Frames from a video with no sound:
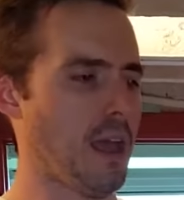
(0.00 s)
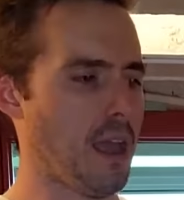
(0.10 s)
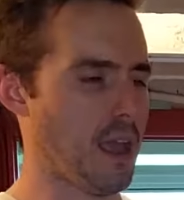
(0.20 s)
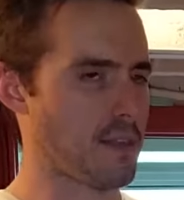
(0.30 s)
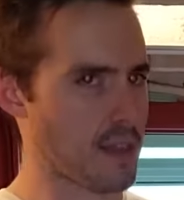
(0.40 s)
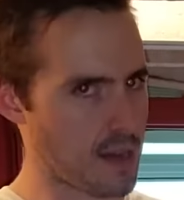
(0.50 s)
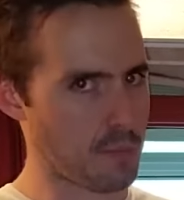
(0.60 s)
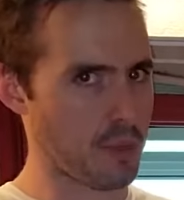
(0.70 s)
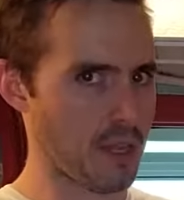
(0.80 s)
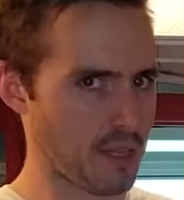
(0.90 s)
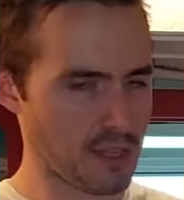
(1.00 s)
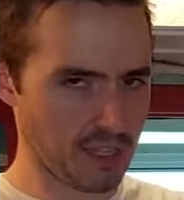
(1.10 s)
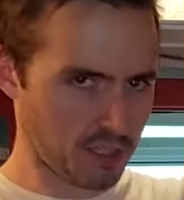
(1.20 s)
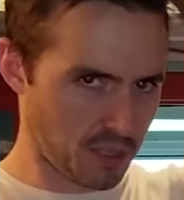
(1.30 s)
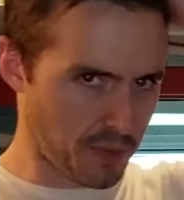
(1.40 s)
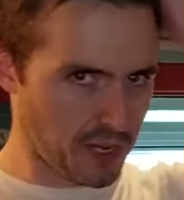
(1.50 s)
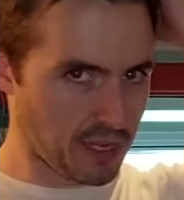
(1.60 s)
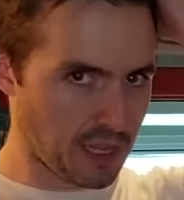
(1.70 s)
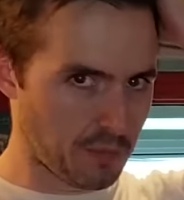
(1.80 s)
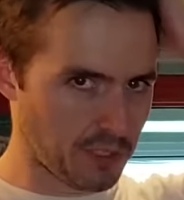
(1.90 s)
and then I plug in the HDMI
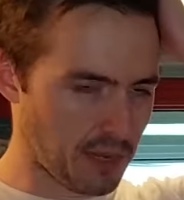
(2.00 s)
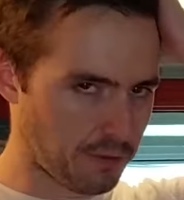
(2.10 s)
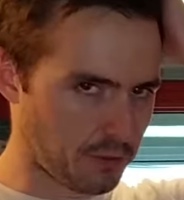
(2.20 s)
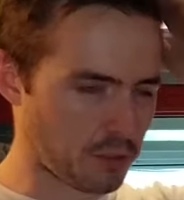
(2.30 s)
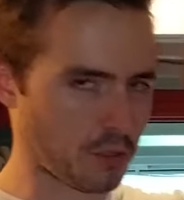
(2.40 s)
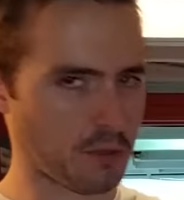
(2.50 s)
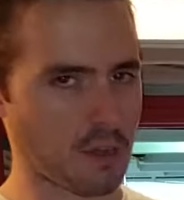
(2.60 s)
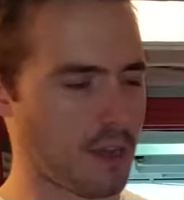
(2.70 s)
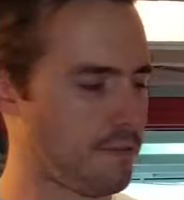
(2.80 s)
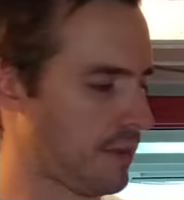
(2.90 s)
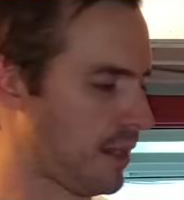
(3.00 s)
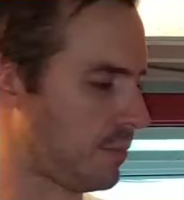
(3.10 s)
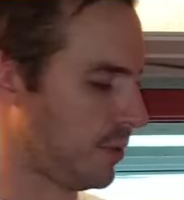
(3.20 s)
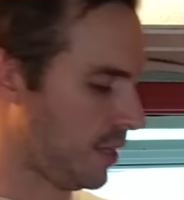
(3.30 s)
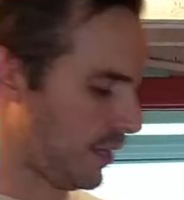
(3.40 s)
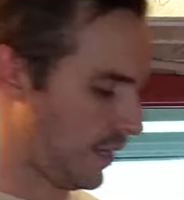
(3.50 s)
cables after it's turned off, and I plug